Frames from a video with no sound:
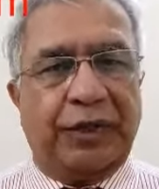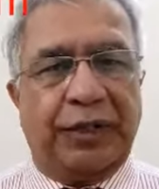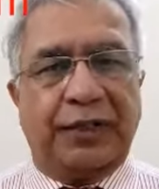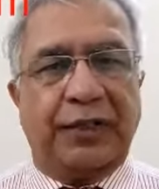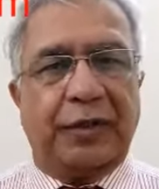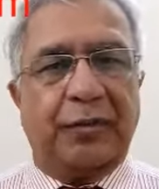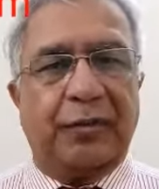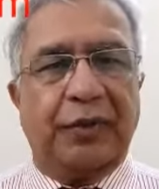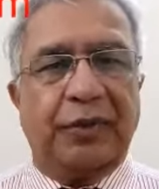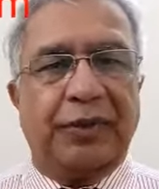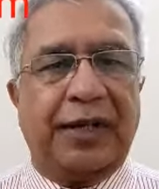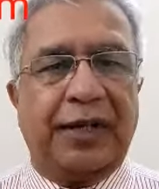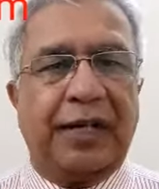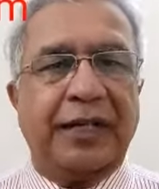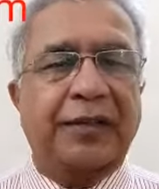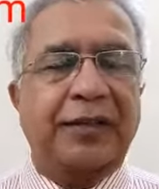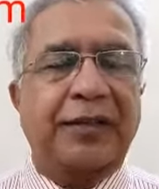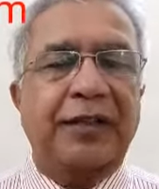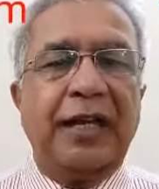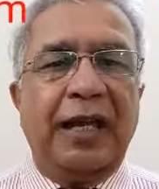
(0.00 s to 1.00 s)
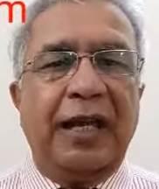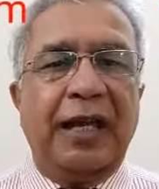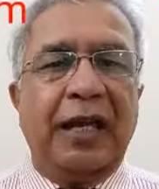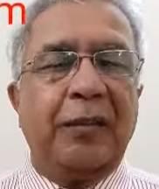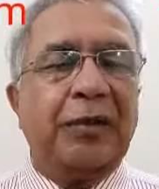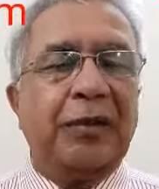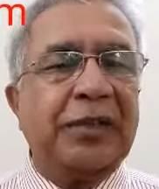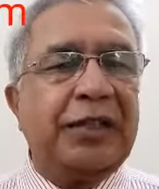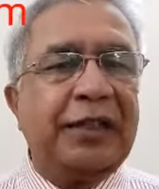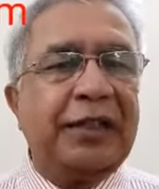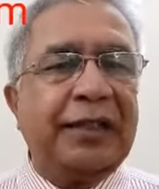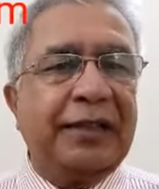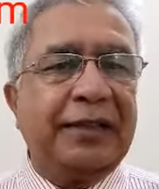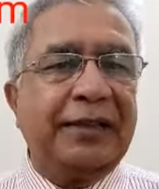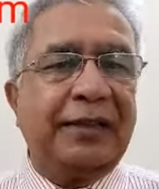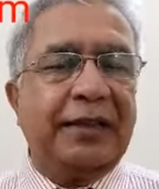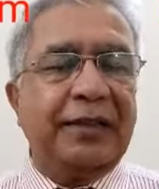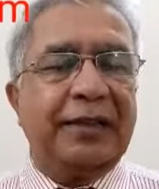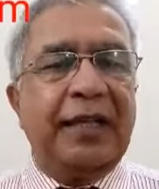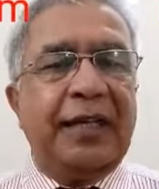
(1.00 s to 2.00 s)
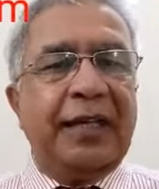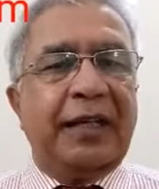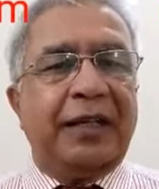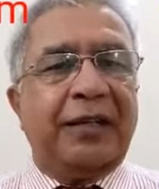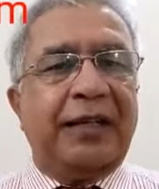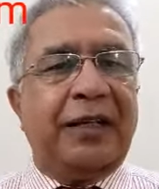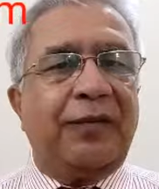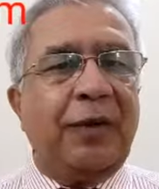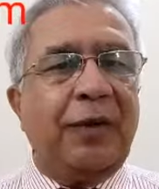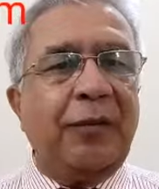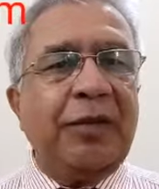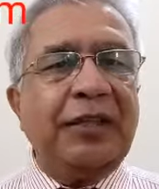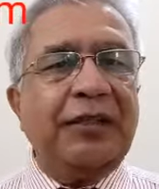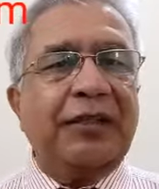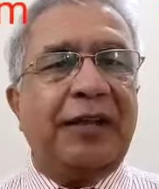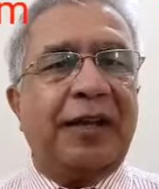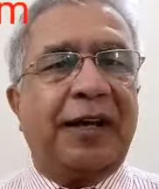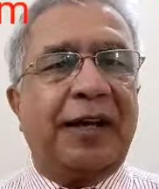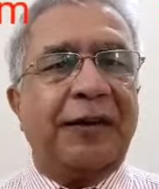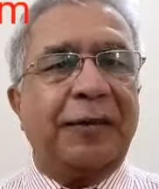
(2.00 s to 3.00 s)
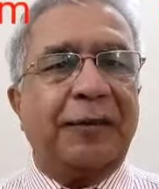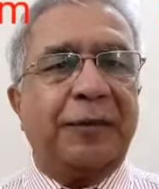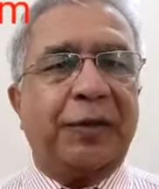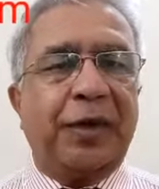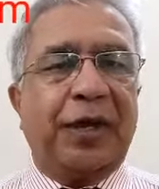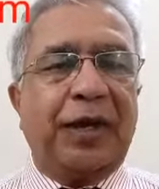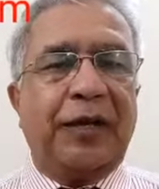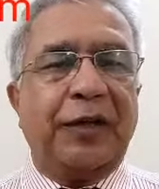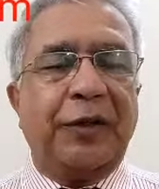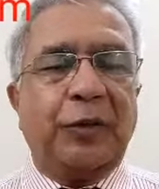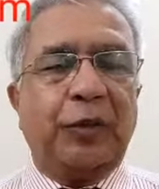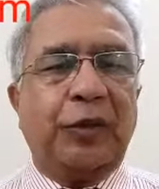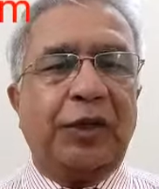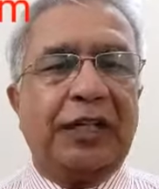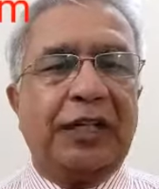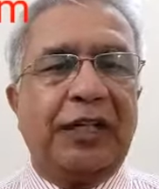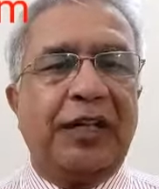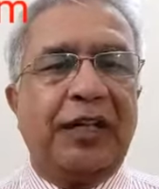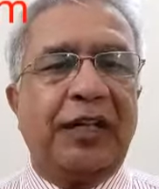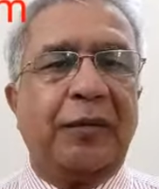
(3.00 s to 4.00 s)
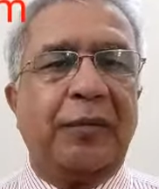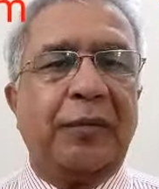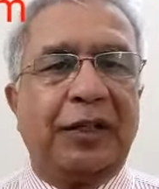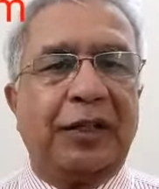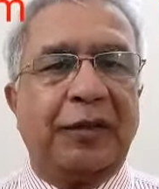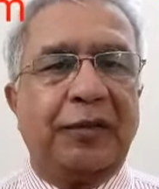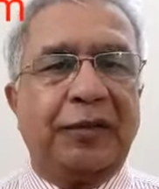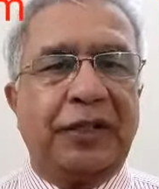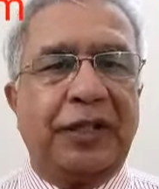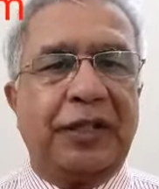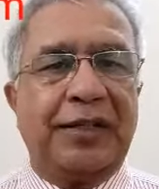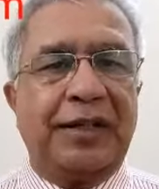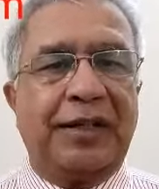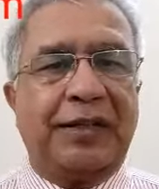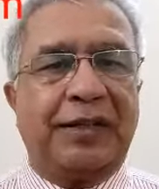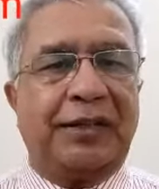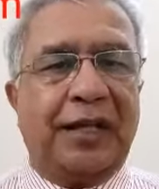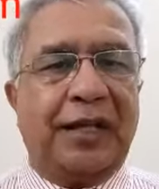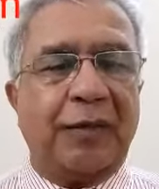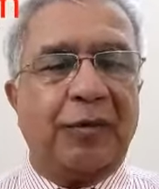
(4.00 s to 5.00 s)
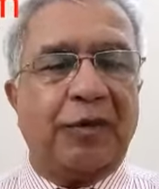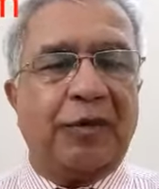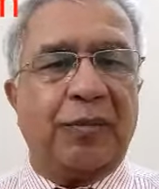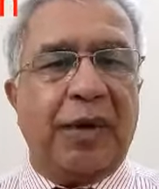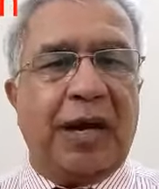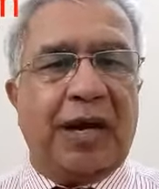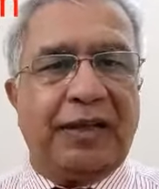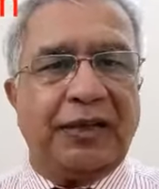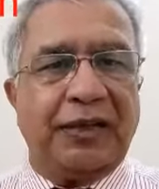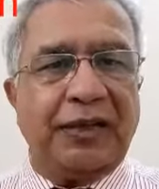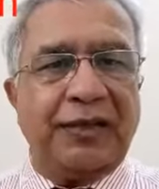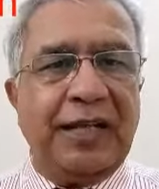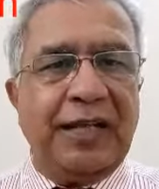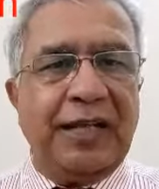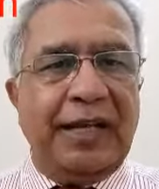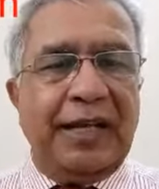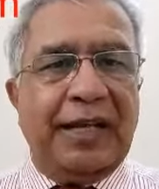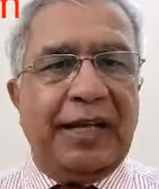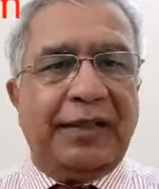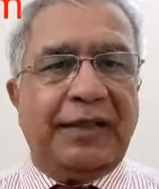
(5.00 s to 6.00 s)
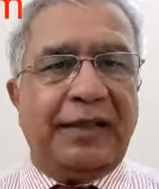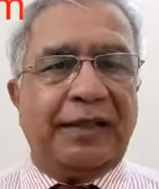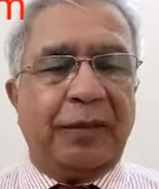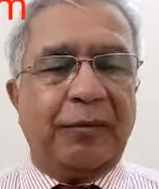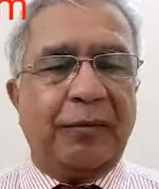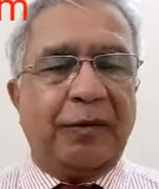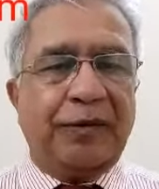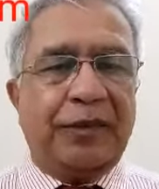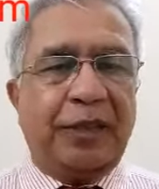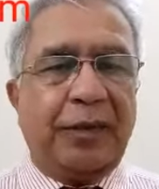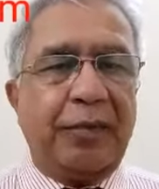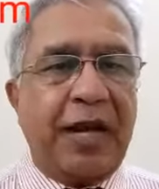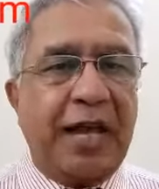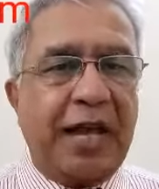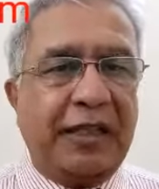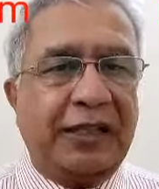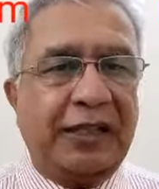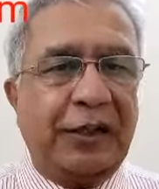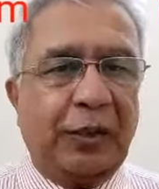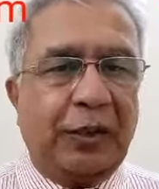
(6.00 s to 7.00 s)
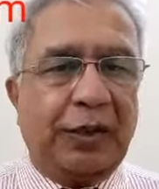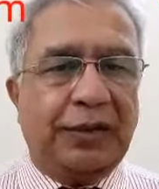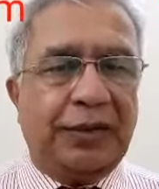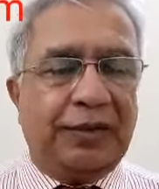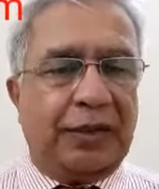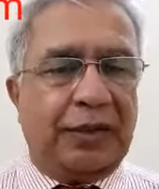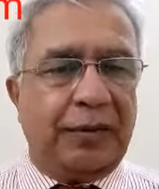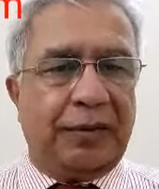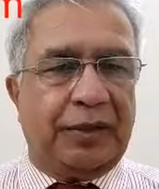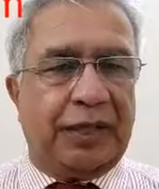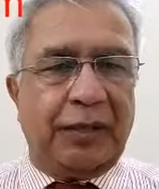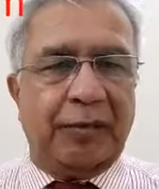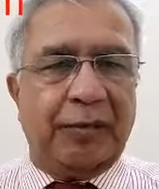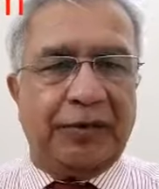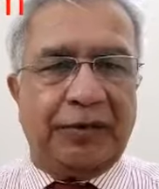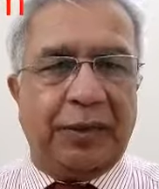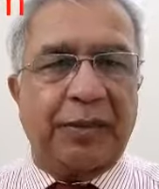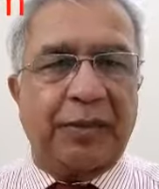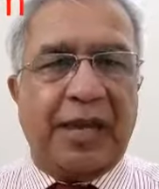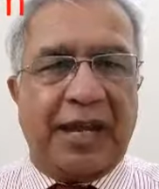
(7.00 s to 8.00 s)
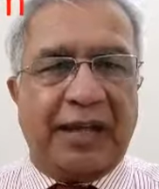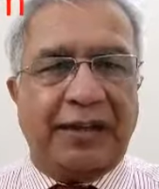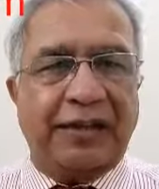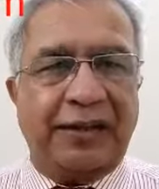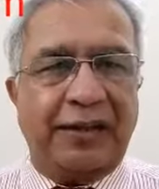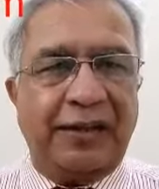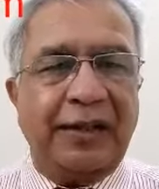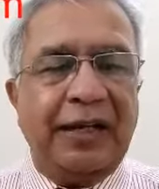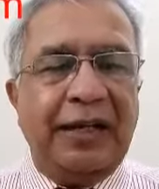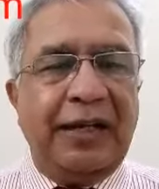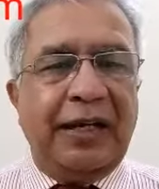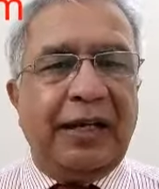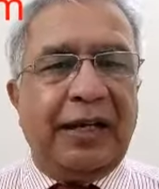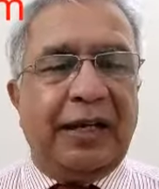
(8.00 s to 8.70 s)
For example, the writer Ahmed Ali tells us that women's life brought only a little bit of change at the time of marriages, at the time of some death, or the time of some gathering.